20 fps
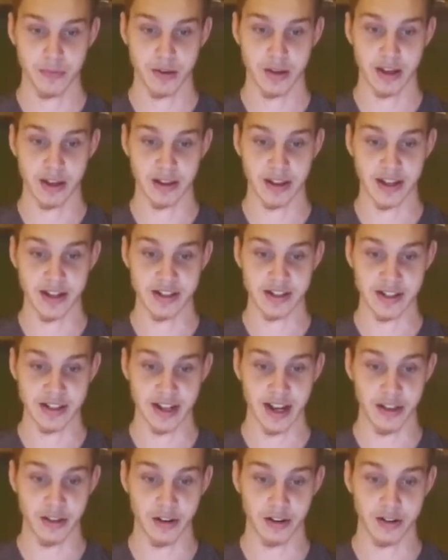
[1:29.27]
It links it
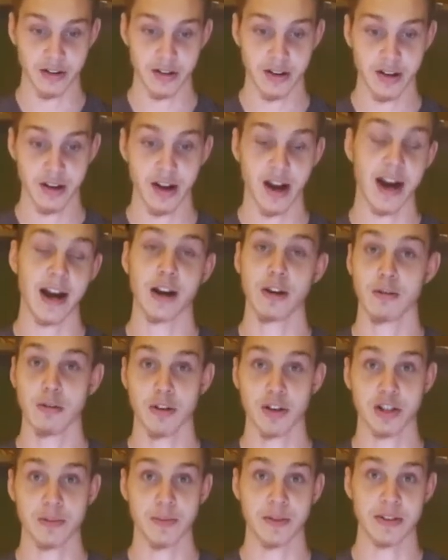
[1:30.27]
together. Idol
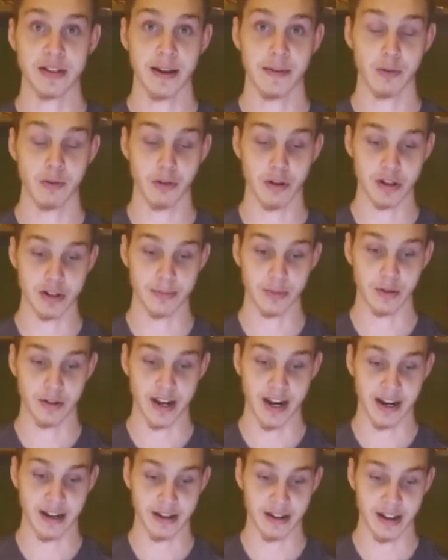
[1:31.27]
worship and devil worship go
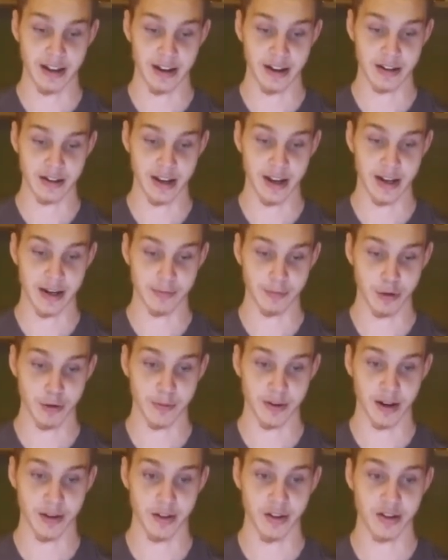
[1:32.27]
hand in hand, and
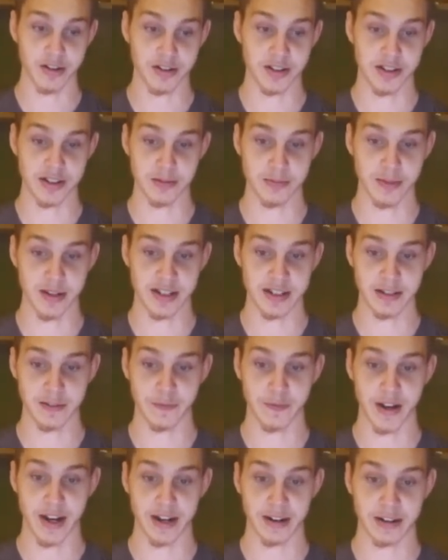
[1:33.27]
Roman Catholicism is in
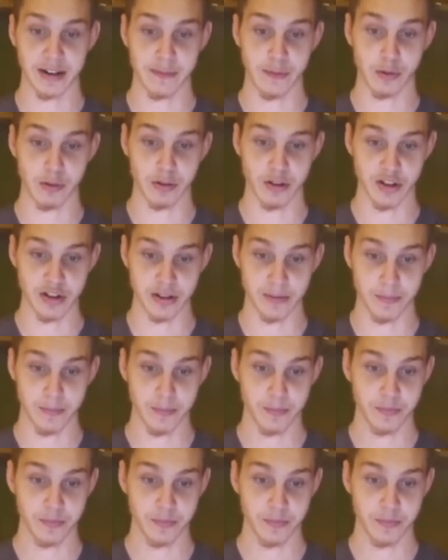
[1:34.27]
fact devil worship.